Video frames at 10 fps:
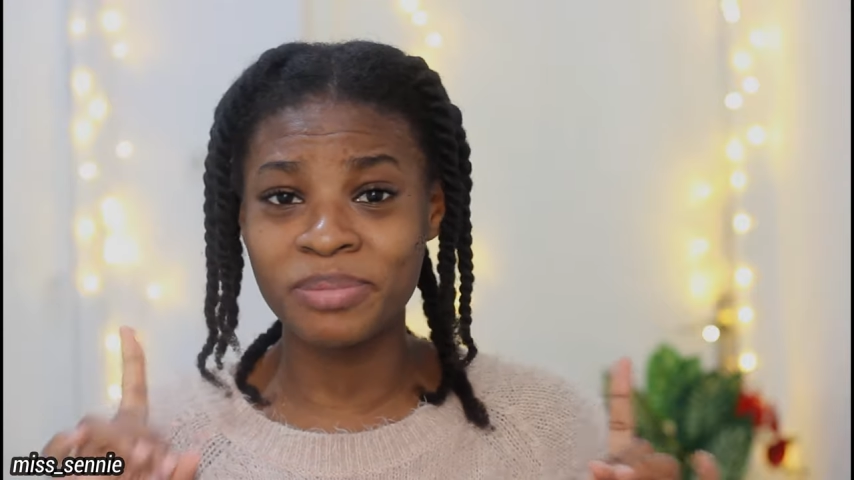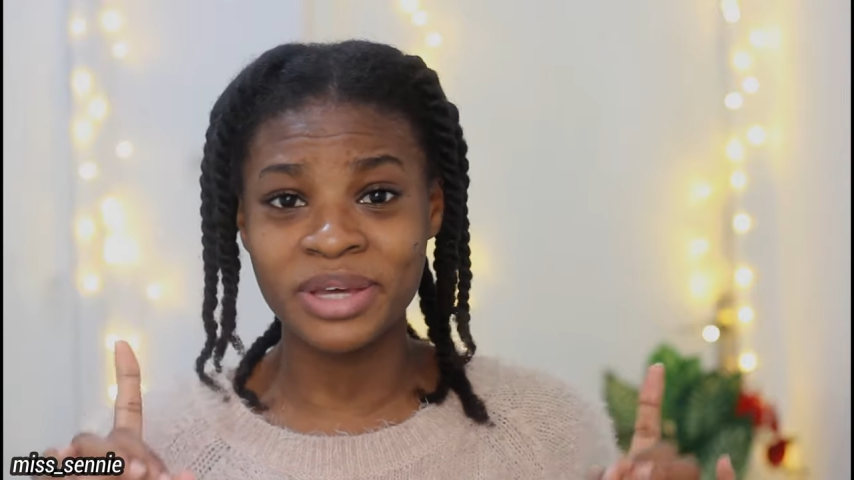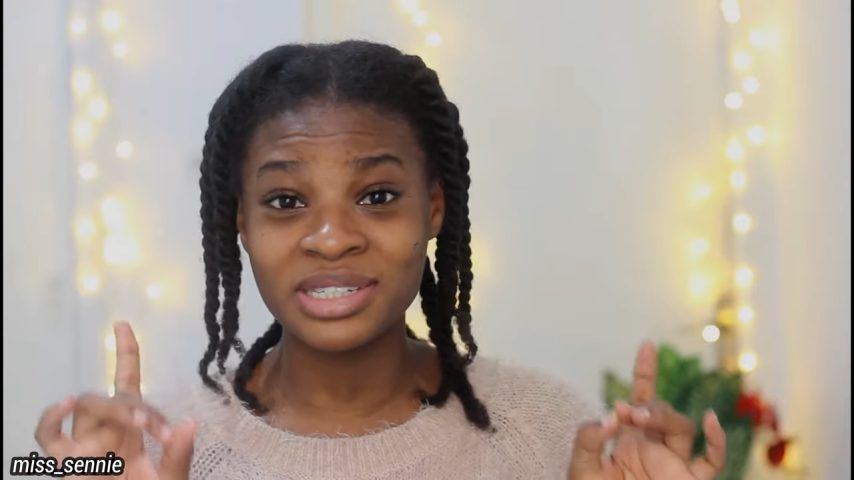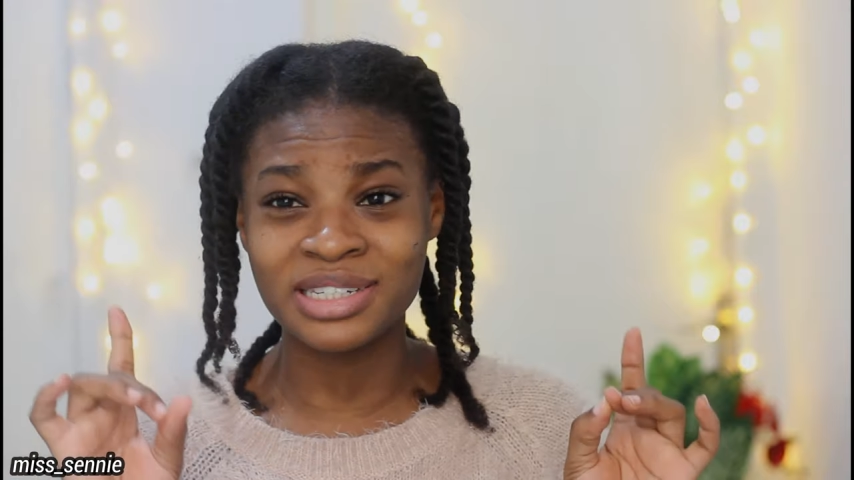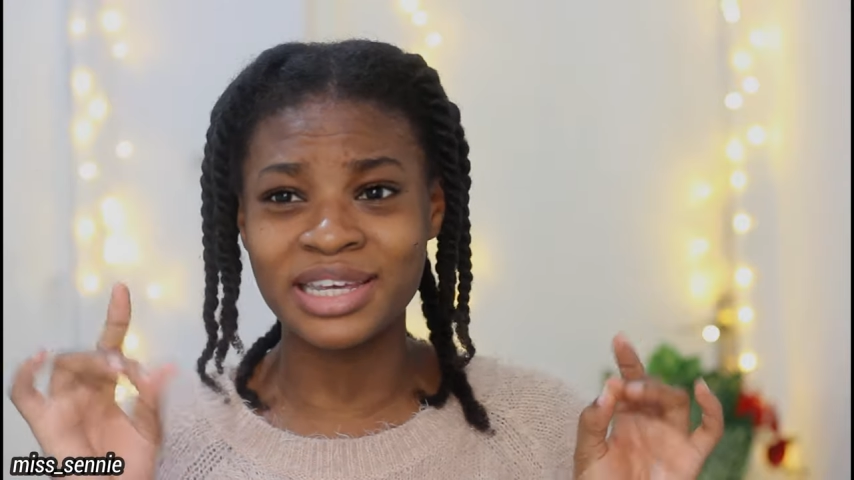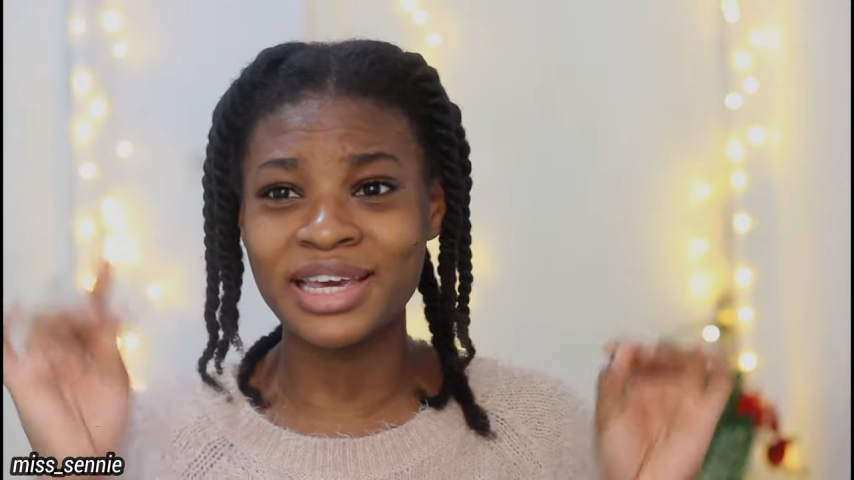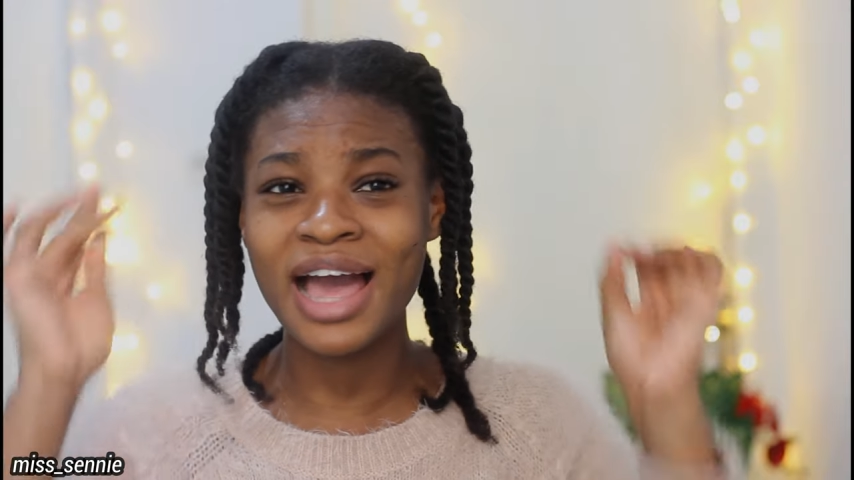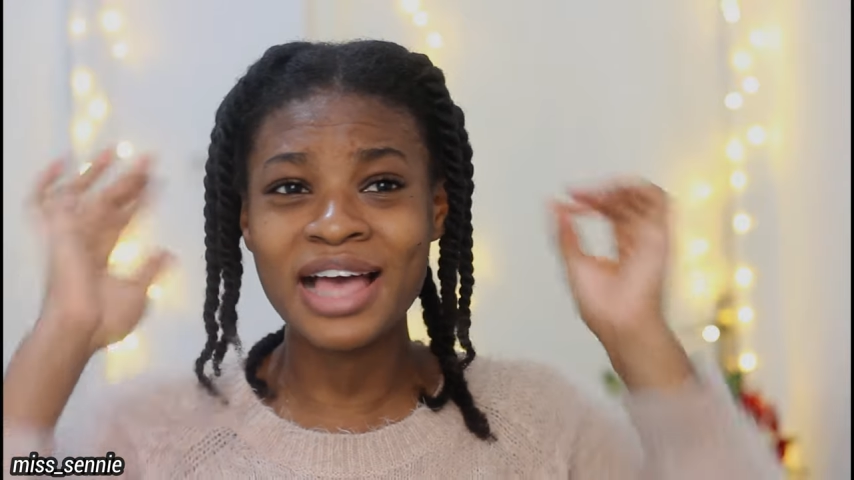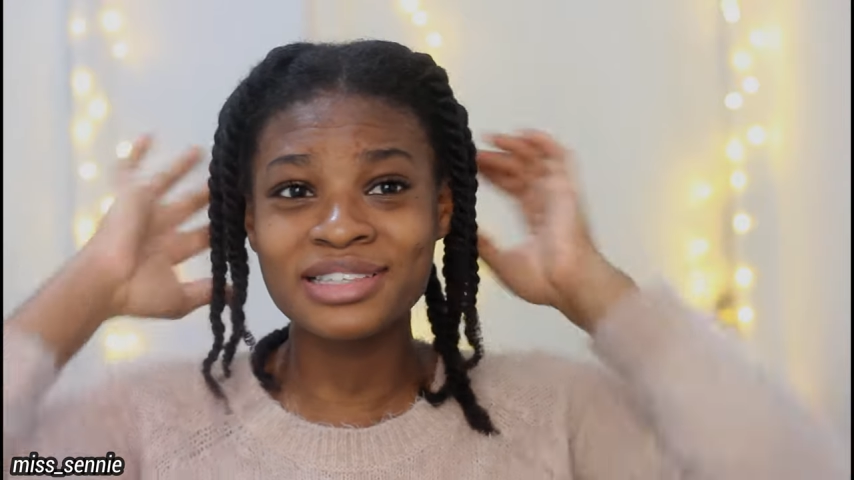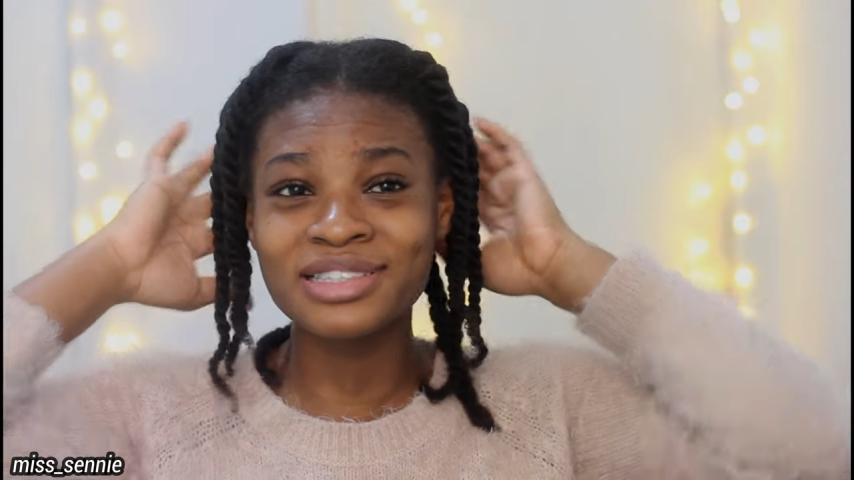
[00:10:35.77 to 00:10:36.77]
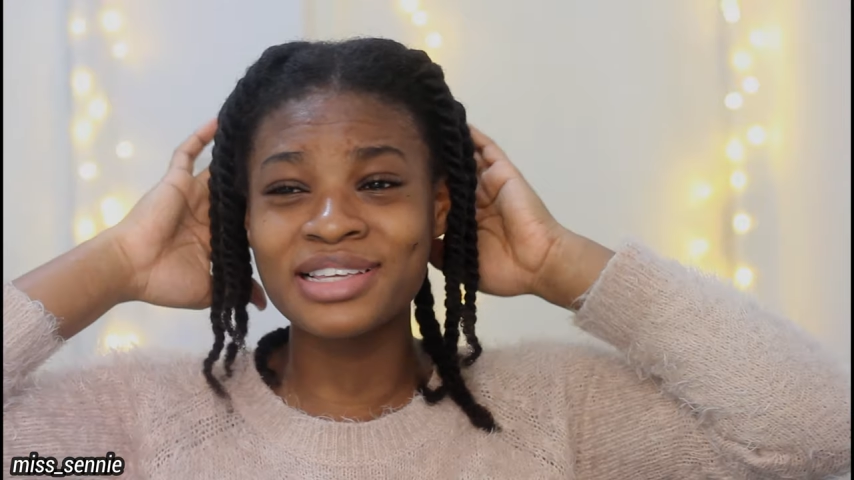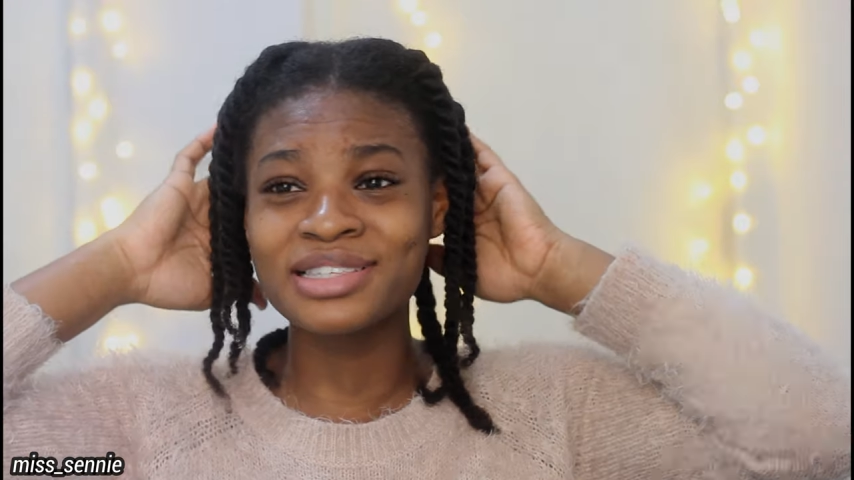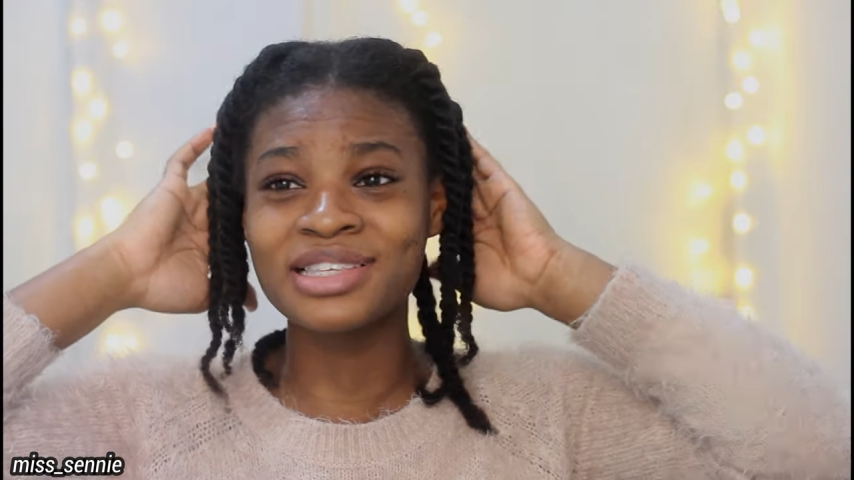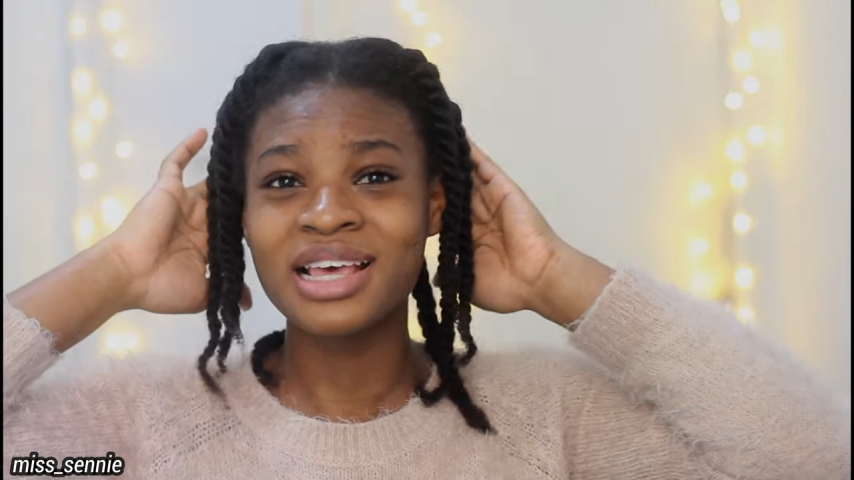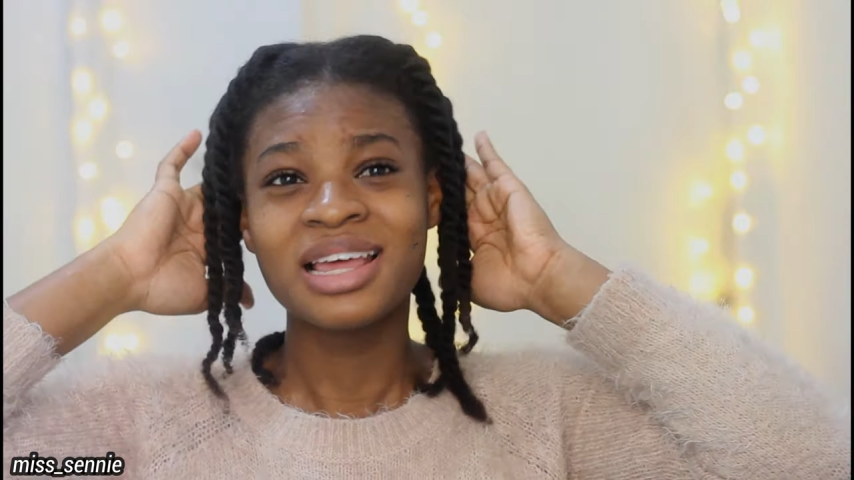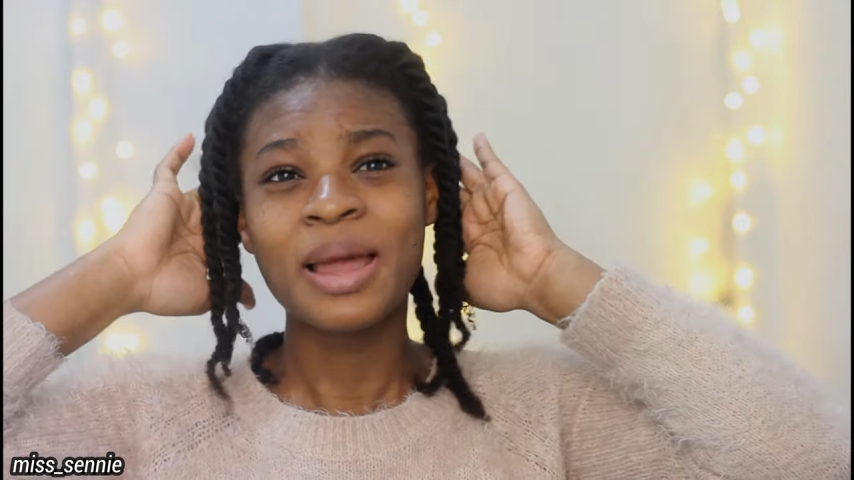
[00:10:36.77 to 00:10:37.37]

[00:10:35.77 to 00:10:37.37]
mention it has this